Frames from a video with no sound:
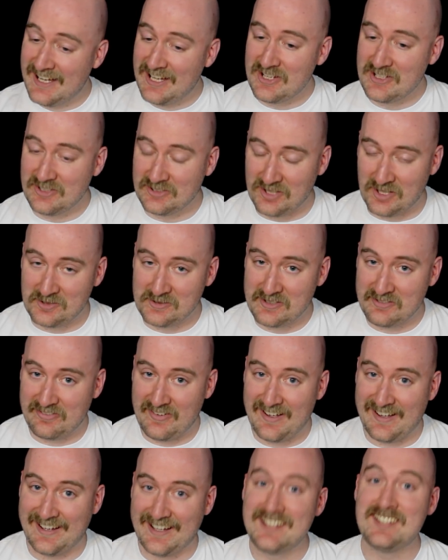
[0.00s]
you'll only
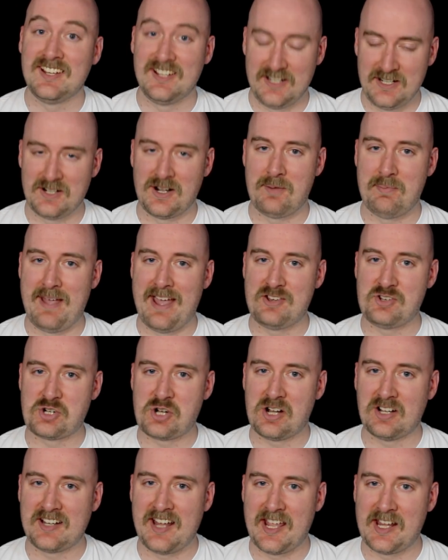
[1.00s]
find here on Magic
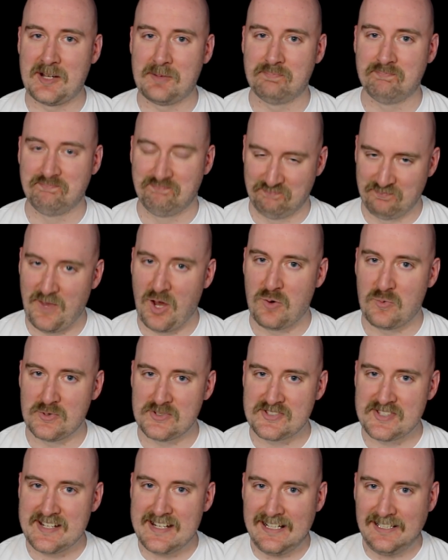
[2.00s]
Arcanum. We'll
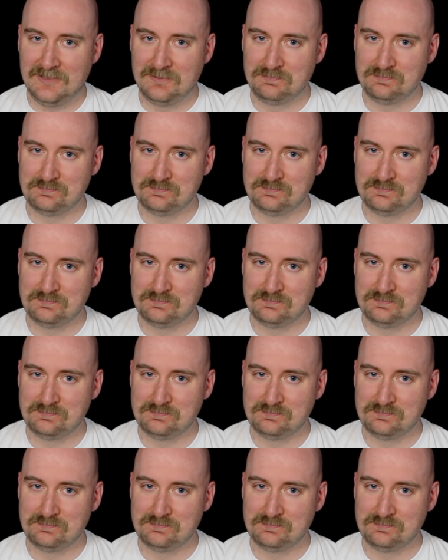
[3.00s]
see ya!